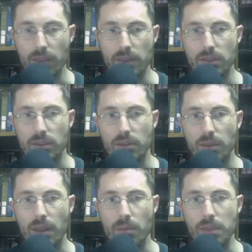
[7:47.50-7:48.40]
and this
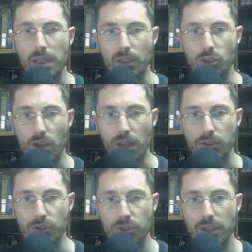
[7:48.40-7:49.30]
is them being
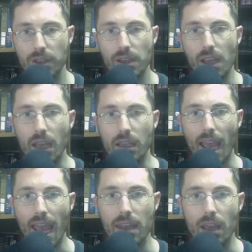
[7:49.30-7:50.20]
judged in
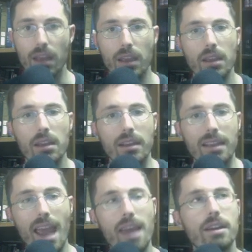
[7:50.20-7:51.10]
Gehenna.
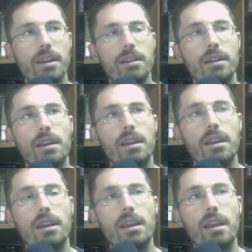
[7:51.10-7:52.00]
Gehenna
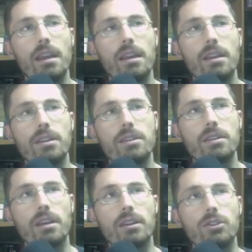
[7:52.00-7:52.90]

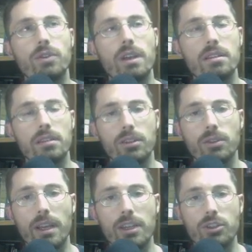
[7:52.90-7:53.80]
is a
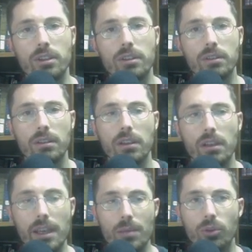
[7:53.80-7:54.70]
transliteration,
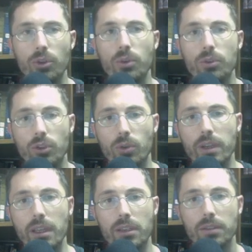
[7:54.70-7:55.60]
Hebrew to
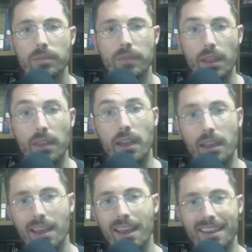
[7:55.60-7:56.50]
Greek, and
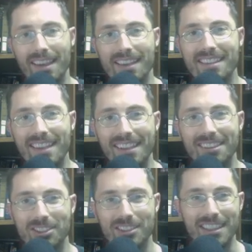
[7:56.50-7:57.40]
then I guess to
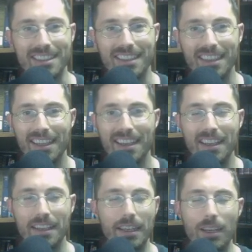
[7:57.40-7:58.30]
English, because,
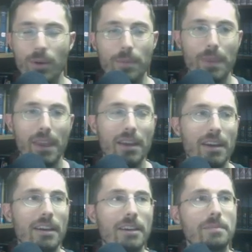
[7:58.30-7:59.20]
anyway,
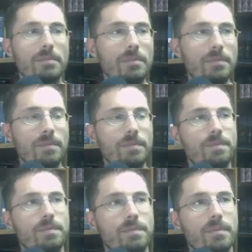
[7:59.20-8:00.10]

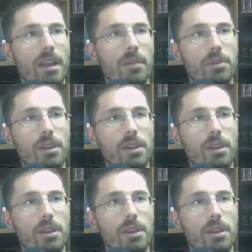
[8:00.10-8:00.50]
a